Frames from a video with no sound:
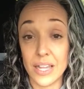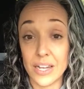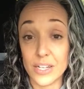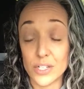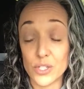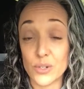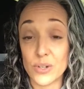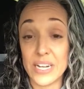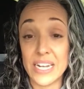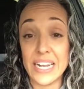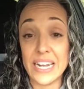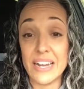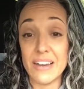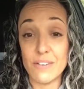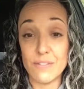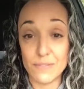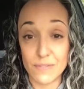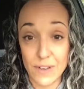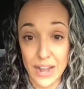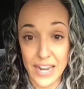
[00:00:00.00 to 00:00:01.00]
Luxury
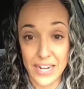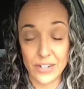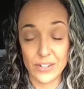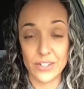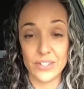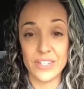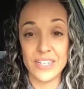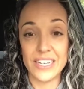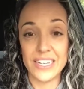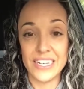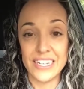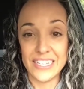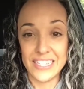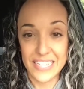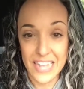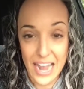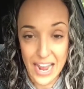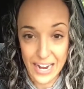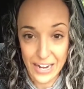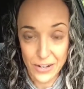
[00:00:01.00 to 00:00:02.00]
Vinyl
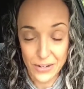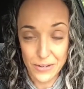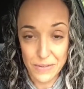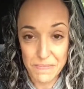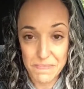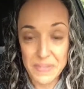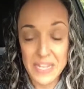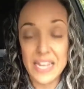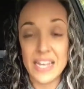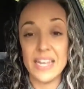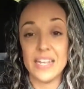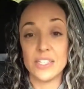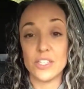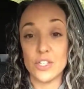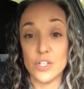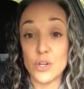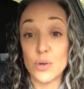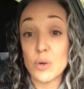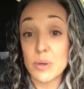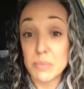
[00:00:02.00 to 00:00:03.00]
Tile.
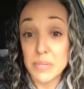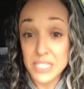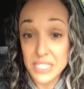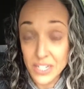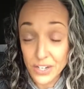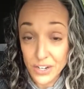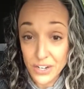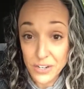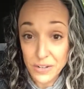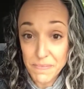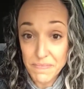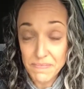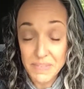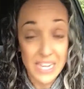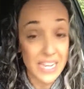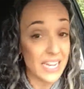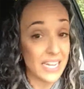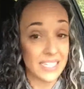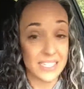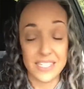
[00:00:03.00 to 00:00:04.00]
It's a newer material.
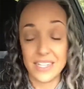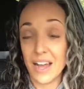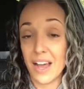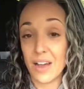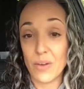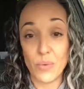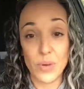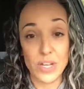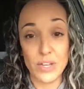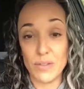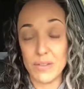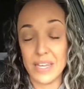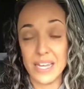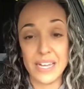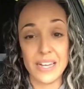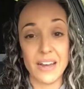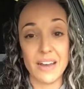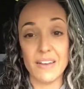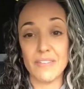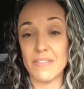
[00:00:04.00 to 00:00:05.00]
It's not what you
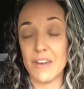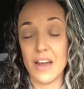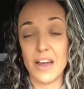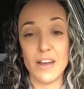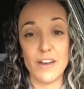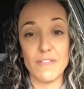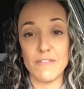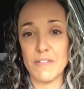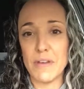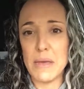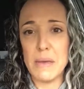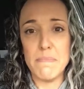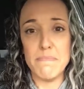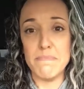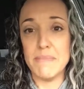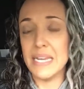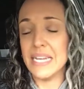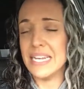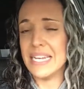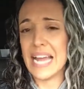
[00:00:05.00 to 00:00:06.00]
think of
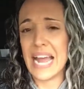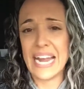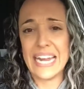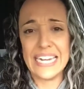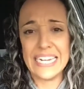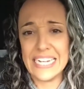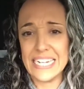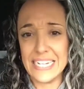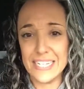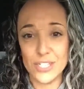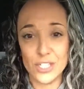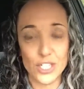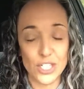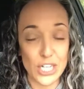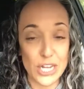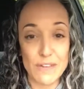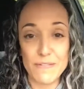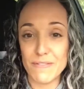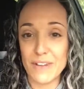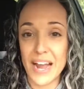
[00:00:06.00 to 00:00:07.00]
mid-90s
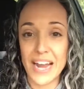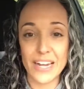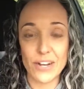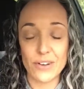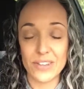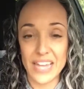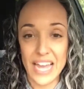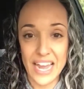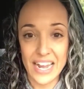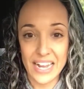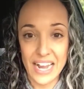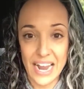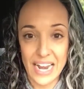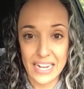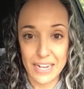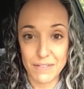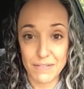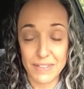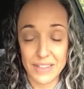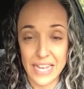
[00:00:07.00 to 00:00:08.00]
sheet vinyl, that
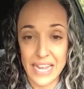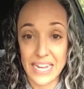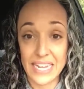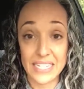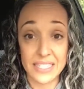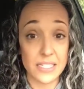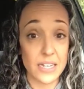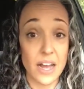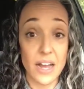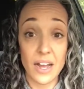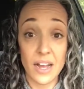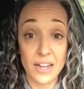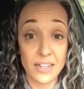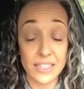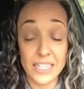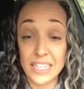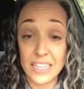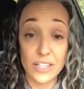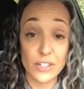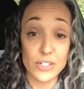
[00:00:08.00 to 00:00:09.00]
kind of thing. It's not
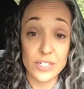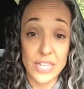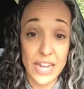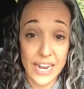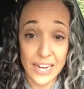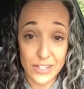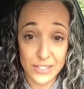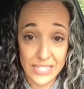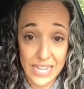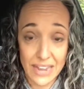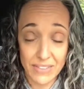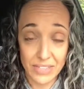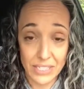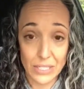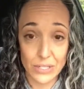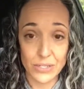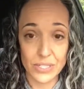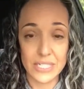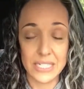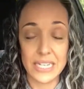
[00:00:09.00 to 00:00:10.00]
ugly little tiles that have a
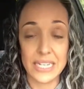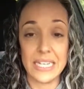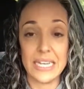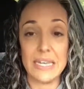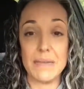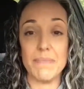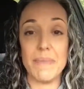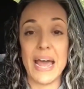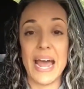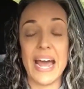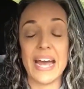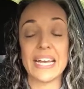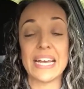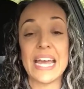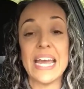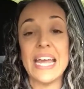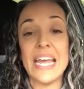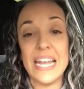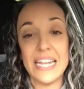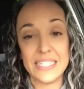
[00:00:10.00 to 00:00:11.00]
little sticky back.
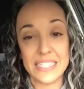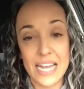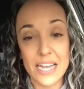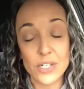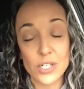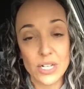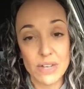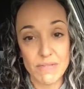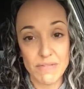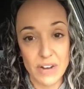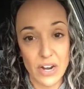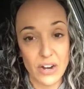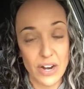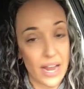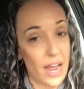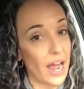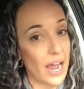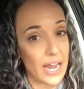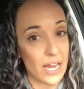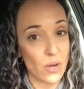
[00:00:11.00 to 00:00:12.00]
It's actually a
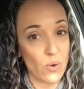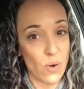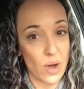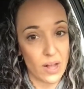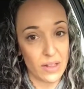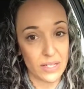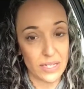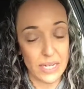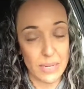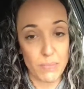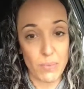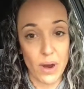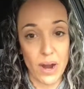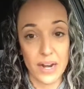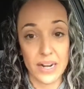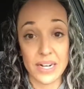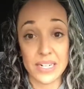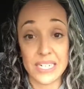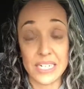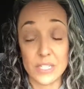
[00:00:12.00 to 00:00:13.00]
very high quality
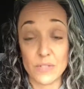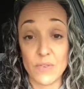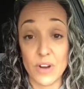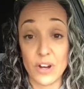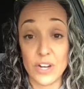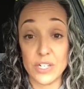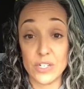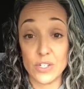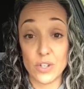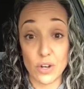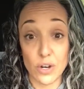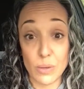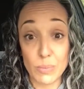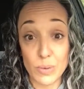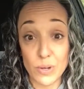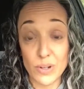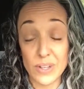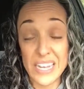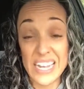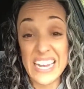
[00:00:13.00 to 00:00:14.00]
product. It's very
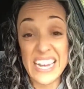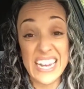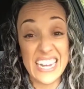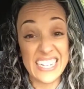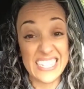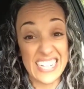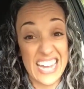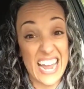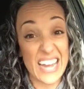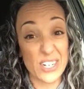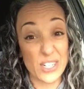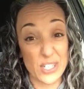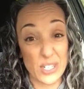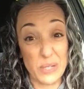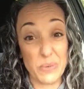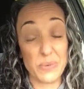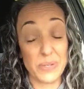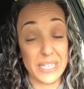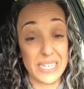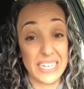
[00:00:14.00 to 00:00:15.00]
durable. It's
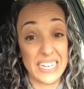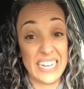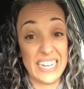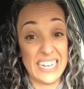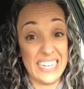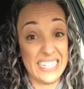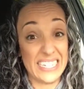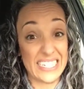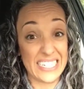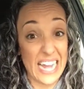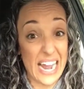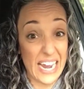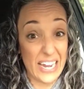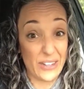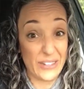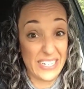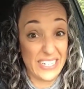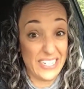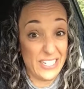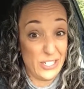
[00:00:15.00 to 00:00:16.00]
actually really kicking the
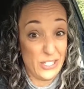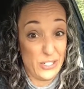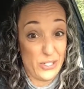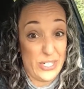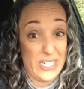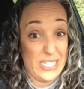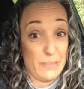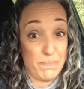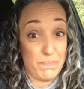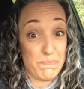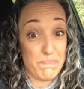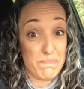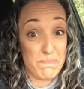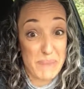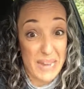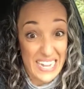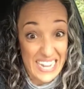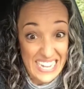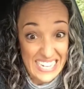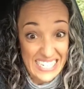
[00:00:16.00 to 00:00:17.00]
tile industry's
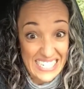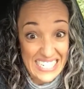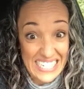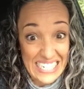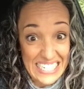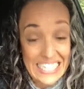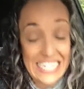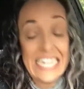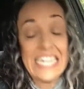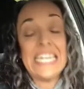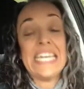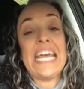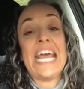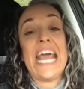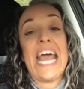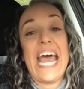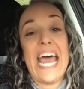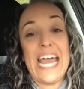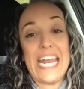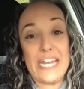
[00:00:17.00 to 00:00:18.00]
butt.
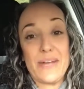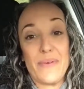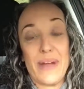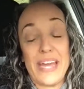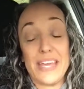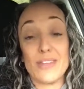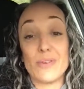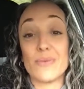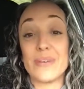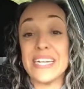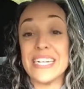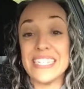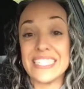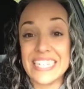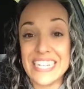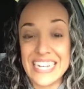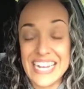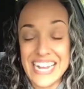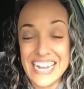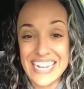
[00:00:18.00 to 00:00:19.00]
Anyway, the
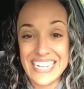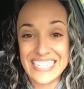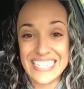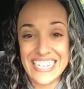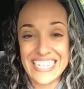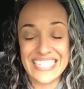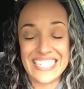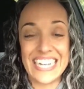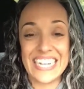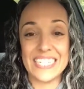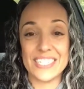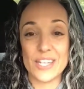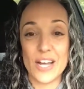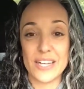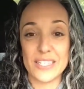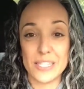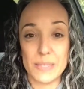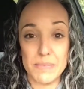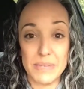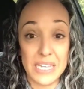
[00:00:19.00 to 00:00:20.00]
reason is that it's
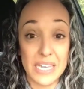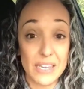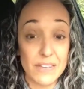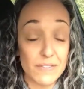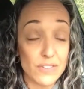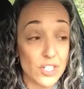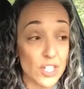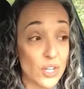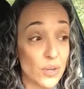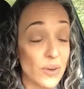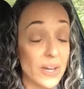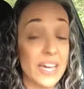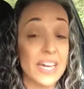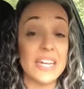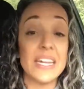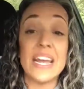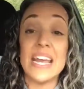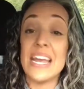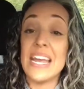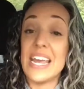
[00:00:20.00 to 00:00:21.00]
got some give to
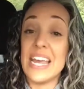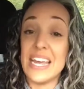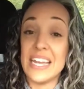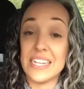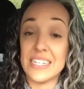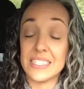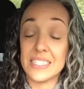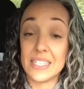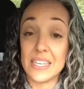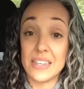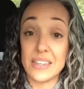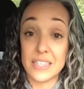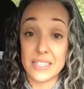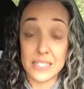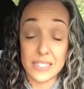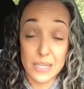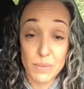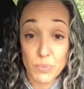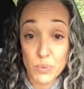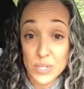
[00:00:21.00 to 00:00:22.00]
it. It's the
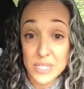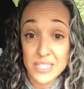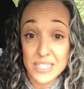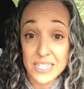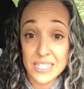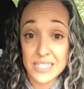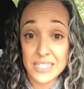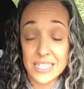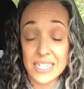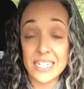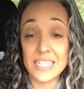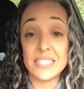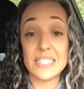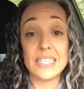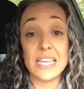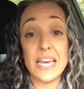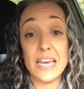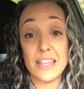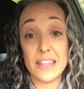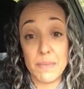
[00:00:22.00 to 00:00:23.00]
slip
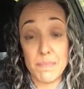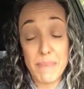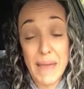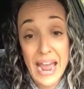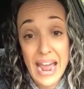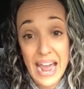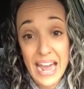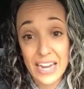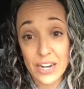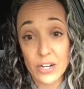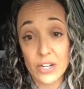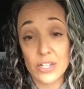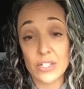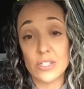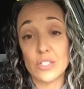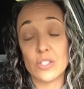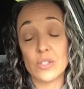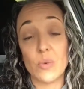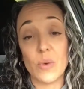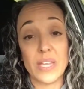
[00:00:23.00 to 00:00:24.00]
resistance, the
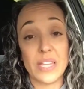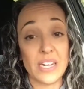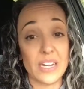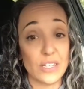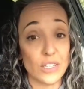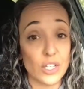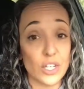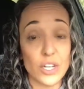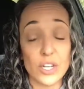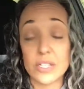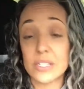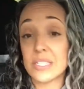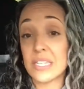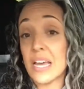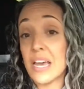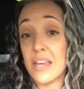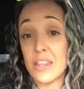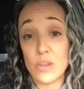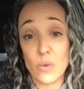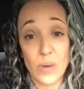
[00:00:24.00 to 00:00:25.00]
patterns, the way that it looks,
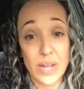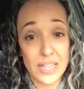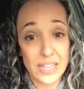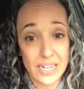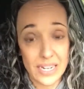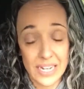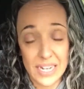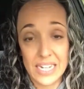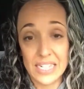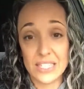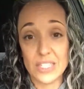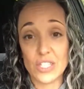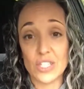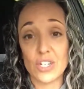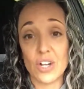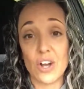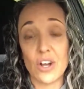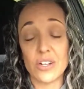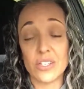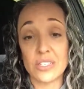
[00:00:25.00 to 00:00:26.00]
the way that it
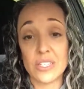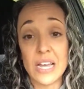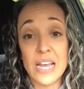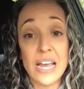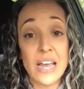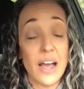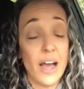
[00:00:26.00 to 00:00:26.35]
installs,